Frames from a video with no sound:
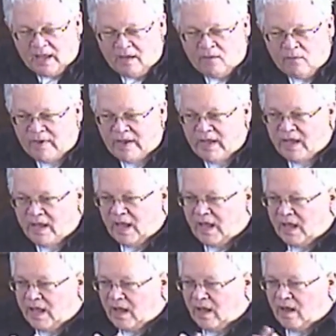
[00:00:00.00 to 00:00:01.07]
We
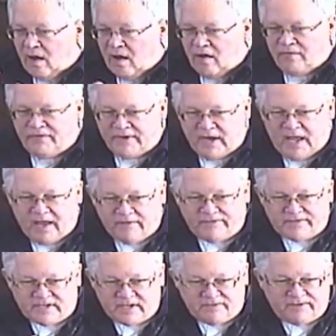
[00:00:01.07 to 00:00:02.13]
often
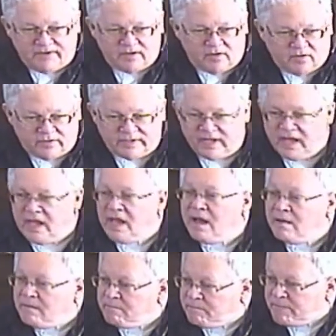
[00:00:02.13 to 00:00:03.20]
have difficulty
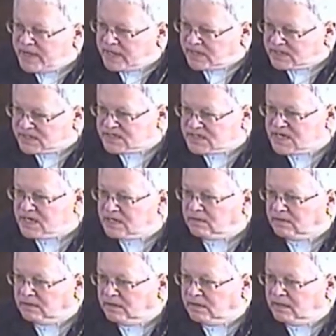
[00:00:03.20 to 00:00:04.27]
being
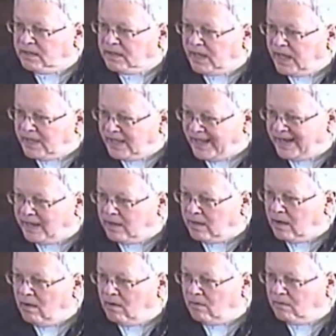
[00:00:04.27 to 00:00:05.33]
still and letting
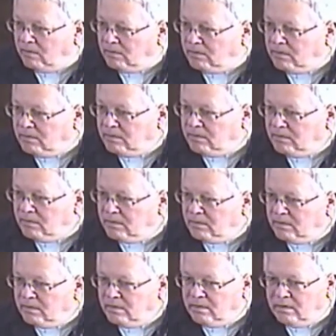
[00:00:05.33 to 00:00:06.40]
go.
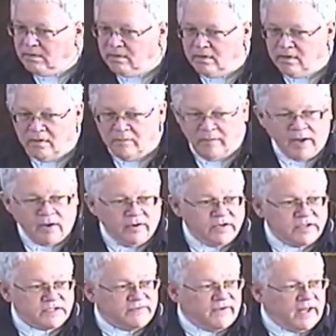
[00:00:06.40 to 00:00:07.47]
My
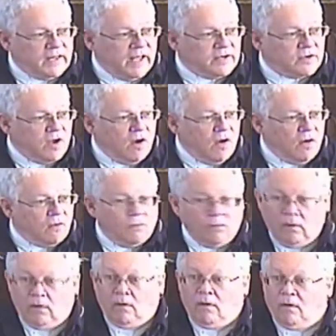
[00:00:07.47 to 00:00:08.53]
goodness, if I let
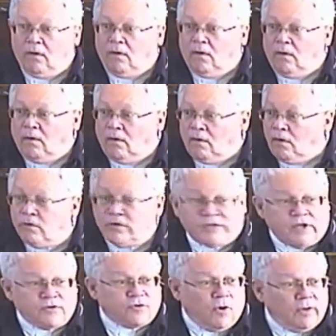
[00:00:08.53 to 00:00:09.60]
go, who's
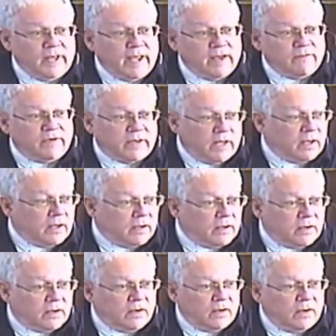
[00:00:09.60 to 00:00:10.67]
controlling everything?
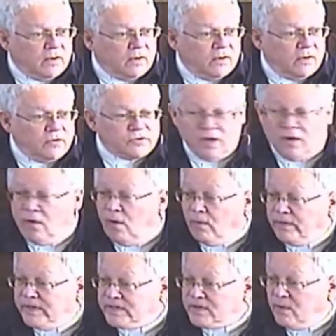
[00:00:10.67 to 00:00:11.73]
Who's going to
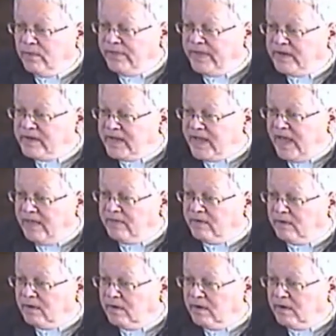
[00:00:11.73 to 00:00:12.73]
hold this whole thing together?